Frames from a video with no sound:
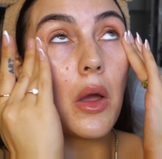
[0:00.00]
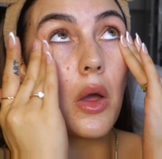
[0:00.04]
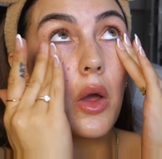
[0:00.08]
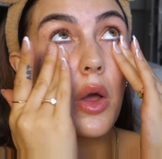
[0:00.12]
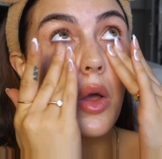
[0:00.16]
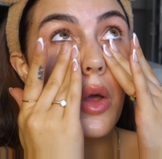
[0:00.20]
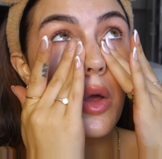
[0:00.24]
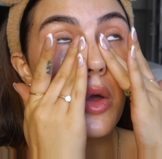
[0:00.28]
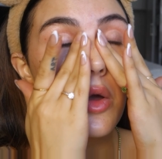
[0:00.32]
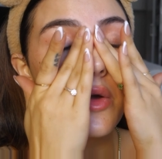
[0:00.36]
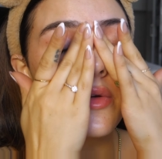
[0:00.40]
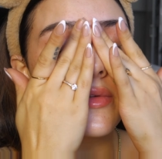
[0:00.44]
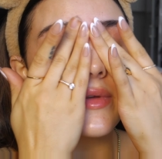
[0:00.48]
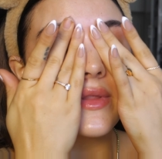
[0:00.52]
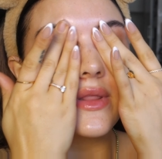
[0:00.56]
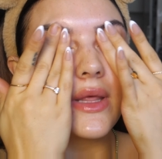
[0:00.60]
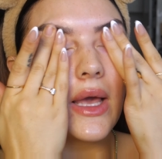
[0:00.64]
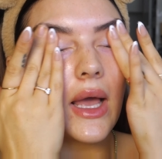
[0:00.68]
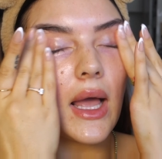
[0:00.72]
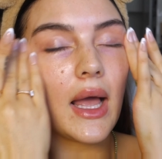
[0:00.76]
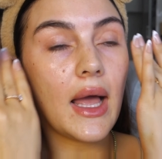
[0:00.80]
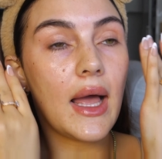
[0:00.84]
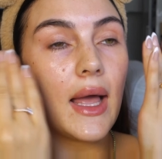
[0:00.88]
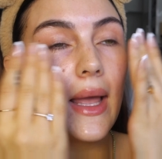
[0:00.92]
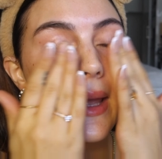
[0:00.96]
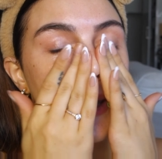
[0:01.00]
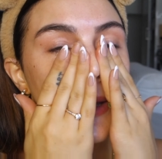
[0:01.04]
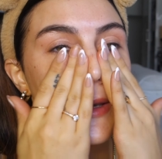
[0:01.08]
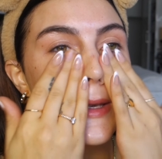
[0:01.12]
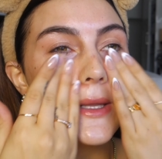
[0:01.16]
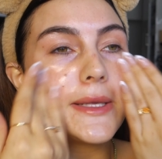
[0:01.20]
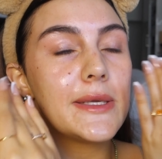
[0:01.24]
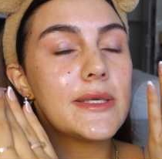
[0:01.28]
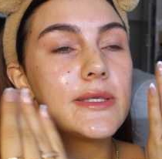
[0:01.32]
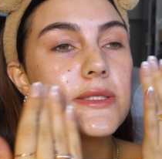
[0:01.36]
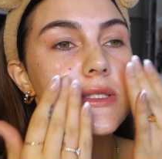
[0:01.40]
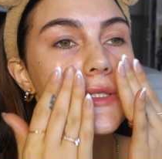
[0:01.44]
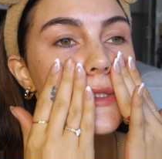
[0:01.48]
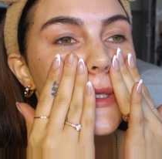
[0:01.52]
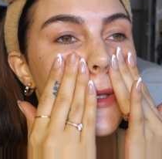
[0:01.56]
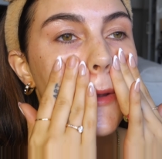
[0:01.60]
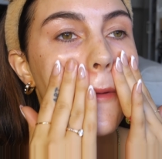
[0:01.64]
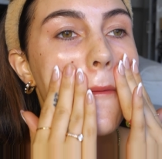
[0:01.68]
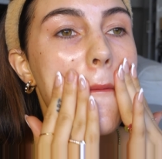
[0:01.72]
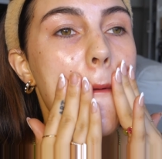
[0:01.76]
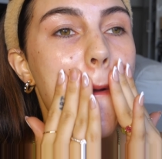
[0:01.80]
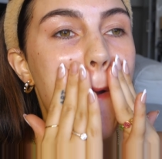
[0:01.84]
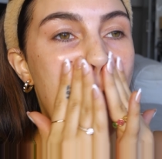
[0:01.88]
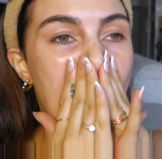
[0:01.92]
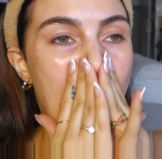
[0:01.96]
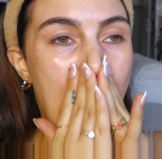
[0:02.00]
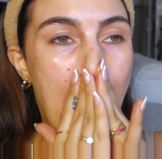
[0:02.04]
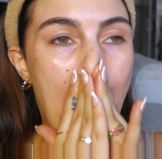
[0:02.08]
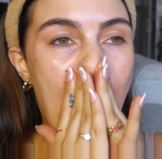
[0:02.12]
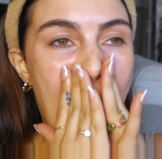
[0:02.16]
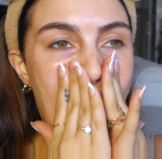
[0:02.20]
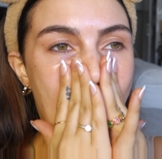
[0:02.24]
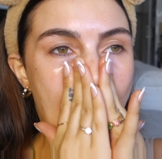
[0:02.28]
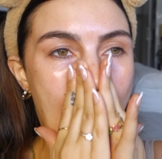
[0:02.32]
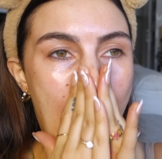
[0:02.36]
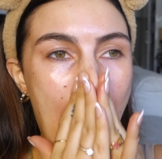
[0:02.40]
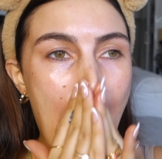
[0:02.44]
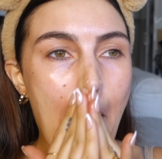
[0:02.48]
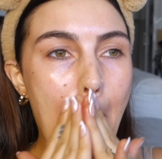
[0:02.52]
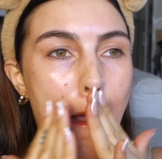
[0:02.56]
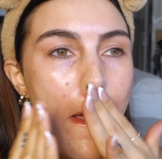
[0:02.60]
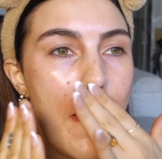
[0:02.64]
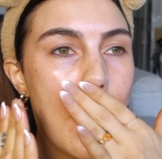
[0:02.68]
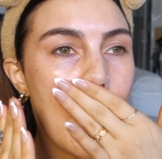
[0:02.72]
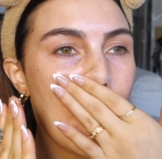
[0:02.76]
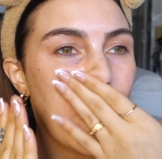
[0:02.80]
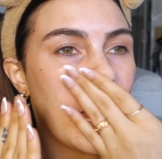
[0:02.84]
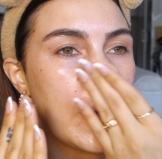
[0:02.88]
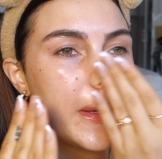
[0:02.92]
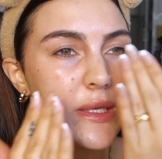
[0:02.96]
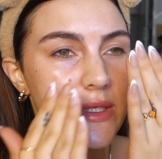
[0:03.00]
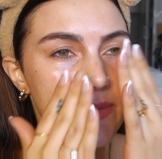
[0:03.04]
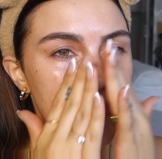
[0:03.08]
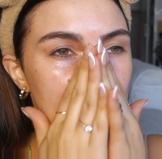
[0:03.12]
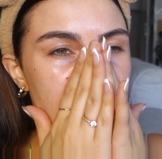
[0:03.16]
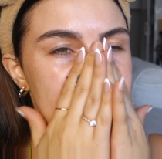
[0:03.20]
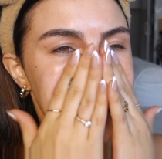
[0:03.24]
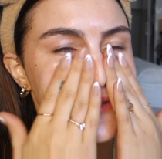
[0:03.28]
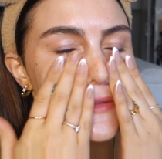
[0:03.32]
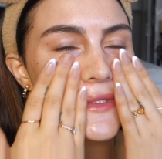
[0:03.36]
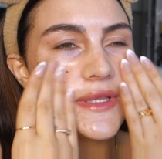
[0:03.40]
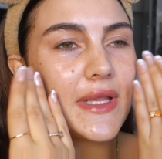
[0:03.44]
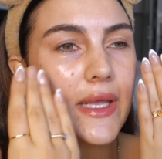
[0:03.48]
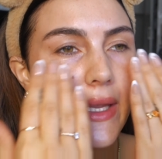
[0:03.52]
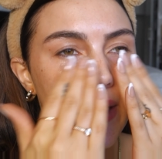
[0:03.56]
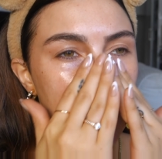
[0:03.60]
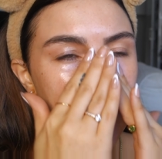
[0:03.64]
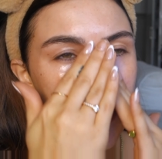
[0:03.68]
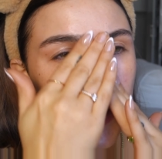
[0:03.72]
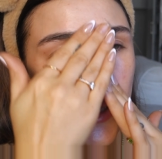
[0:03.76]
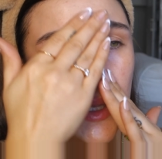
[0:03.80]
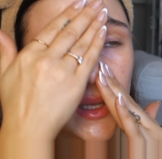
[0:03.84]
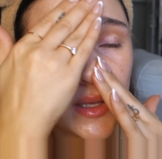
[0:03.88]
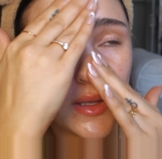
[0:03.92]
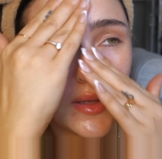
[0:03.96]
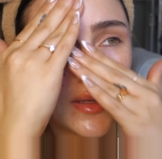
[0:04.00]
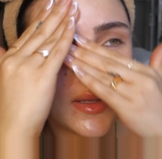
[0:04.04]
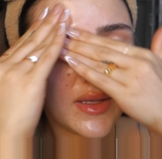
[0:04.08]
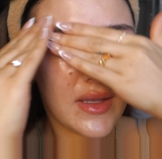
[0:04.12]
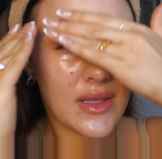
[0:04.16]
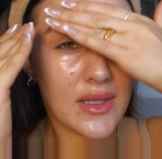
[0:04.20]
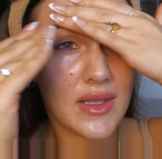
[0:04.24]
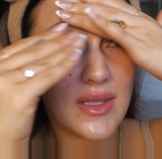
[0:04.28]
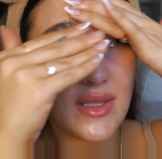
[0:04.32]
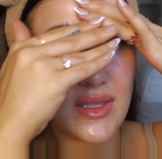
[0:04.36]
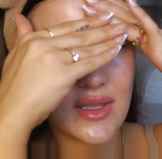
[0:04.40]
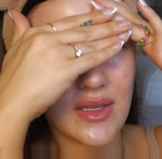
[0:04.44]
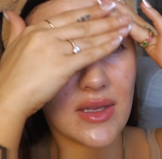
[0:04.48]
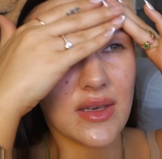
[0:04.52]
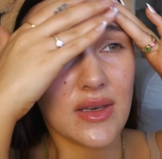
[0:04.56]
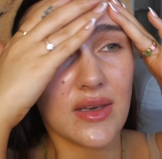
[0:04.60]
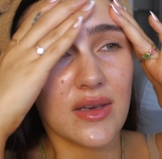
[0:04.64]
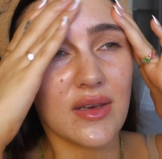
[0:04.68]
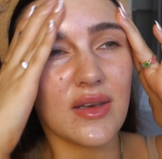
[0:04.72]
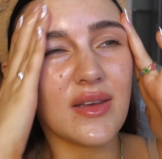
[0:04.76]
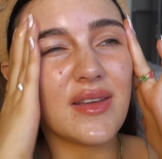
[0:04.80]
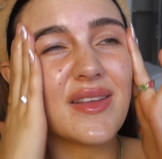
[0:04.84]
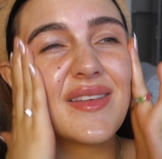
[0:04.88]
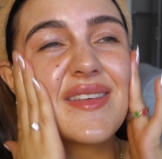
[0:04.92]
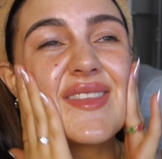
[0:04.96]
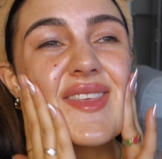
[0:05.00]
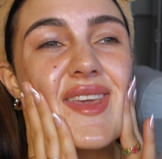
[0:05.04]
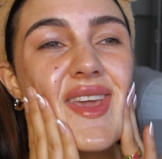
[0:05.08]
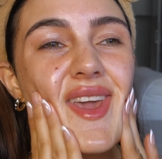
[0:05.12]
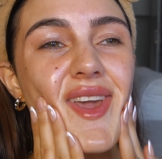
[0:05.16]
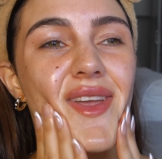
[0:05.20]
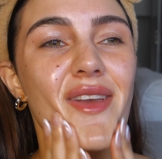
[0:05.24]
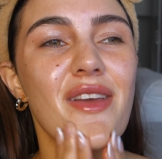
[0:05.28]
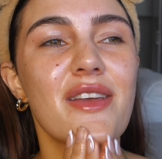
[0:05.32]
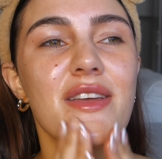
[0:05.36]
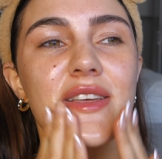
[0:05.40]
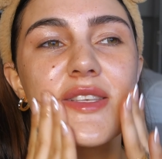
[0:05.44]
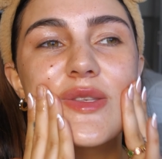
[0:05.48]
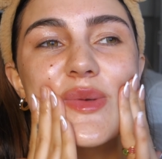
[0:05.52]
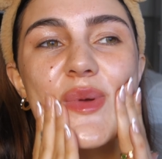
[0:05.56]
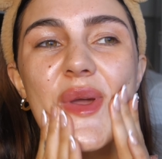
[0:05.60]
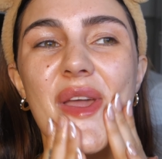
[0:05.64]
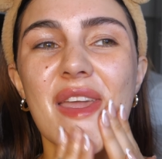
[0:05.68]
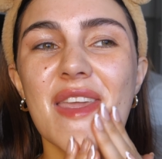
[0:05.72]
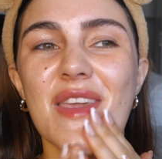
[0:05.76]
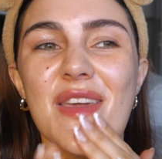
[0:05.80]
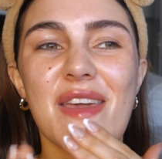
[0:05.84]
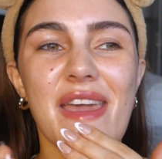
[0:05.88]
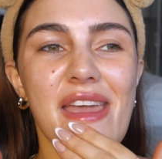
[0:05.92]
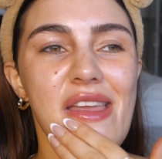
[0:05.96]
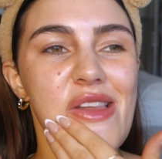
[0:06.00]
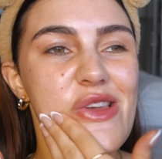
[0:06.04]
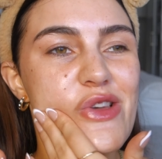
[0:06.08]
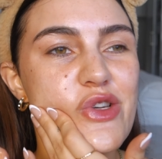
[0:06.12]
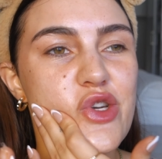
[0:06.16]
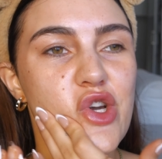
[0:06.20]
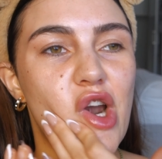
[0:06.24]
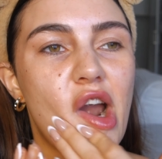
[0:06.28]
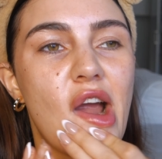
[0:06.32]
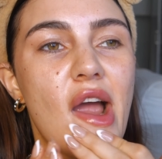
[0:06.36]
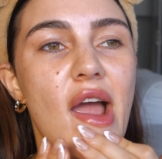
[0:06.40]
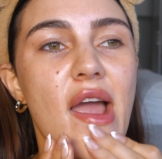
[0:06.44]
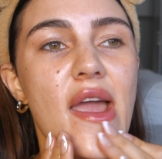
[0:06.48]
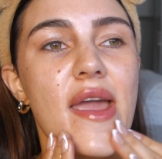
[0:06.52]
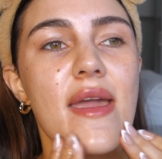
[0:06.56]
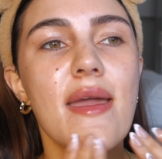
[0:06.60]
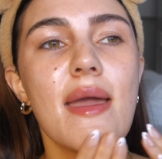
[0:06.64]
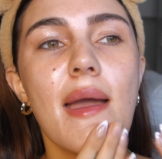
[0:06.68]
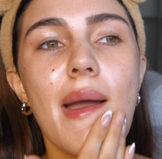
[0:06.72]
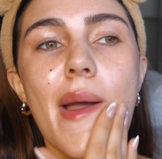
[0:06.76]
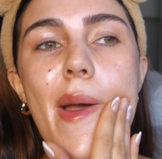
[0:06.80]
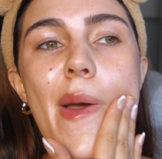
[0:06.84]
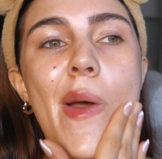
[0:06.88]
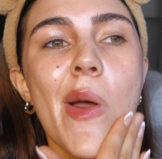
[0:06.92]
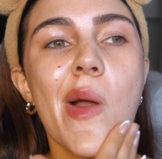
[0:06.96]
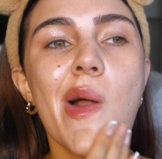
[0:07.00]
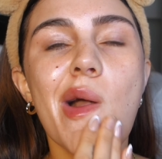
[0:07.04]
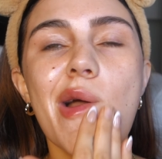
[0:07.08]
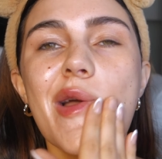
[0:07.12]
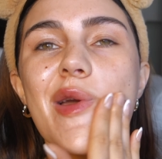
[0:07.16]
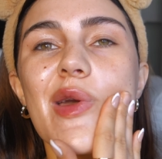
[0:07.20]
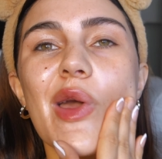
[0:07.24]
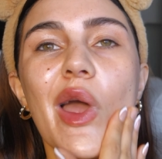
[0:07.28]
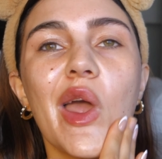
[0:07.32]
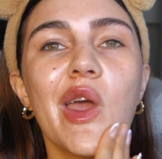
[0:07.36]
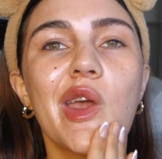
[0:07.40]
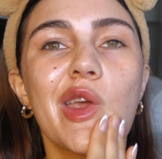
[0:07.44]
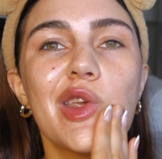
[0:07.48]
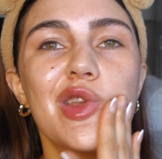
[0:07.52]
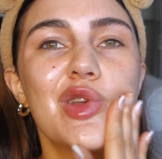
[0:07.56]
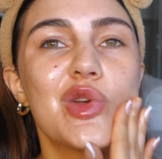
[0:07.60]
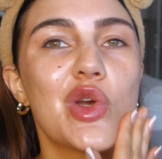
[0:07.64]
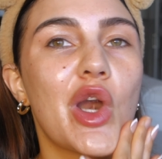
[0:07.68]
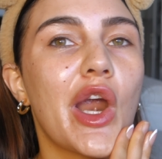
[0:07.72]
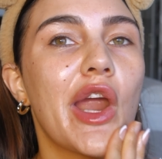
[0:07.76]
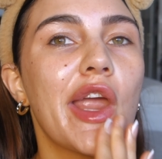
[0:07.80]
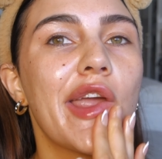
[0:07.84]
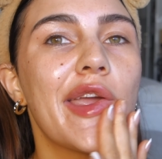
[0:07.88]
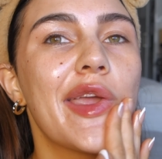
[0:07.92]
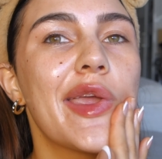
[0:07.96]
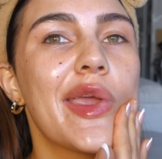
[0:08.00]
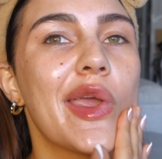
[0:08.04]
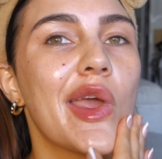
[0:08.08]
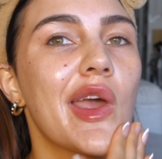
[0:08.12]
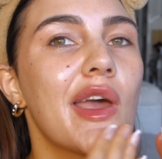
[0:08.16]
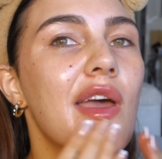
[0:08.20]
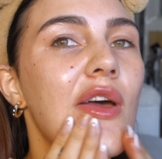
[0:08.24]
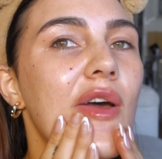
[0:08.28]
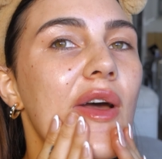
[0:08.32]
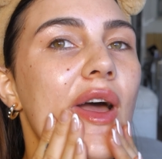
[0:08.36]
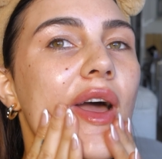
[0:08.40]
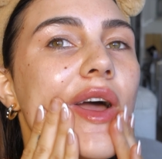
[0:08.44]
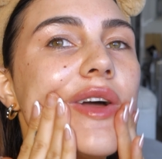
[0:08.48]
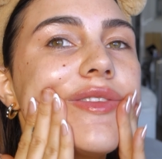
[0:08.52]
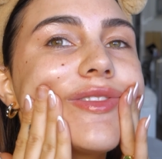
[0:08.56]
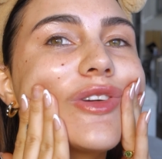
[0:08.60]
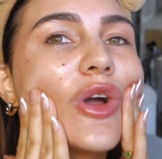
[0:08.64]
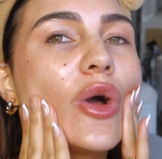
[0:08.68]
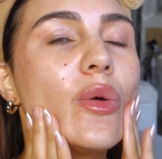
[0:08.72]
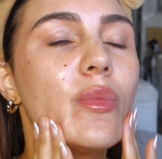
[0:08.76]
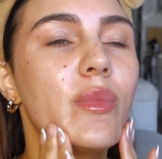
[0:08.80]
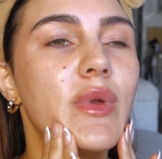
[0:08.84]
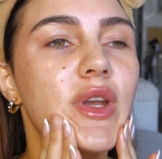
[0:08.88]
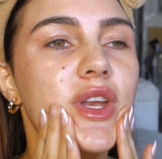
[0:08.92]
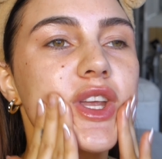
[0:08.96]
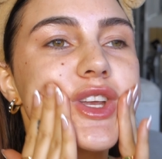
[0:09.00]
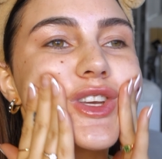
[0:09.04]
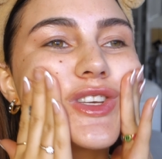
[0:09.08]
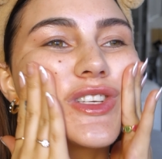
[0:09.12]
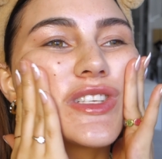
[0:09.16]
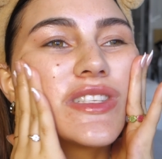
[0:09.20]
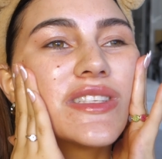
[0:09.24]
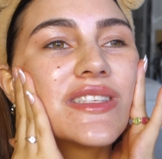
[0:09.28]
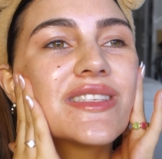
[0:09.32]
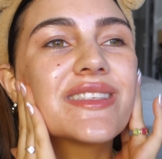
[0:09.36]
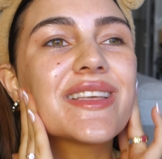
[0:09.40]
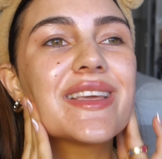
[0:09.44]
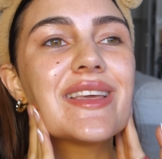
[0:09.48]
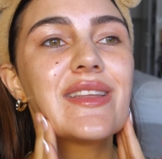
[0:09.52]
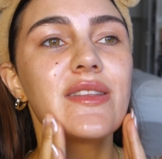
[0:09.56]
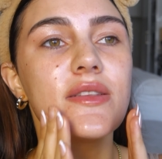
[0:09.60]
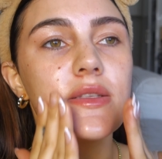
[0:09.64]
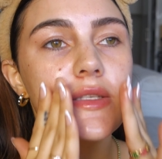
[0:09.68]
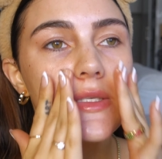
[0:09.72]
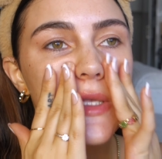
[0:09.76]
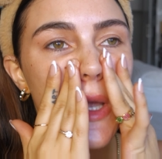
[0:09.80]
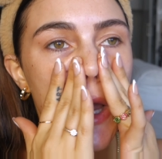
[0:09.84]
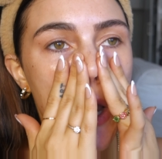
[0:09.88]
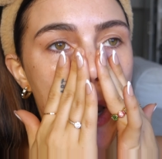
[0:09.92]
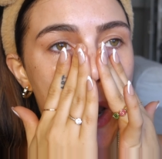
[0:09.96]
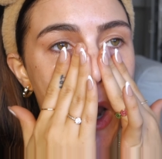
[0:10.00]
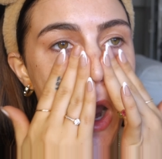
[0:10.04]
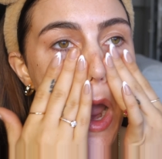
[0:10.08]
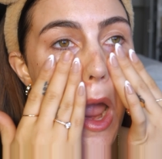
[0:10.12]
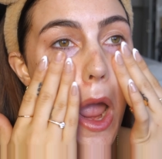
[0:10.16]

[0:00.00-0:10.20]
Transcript: over the eyelids, especially like in the areas where you get dry. I get dry here. I have combination skin, so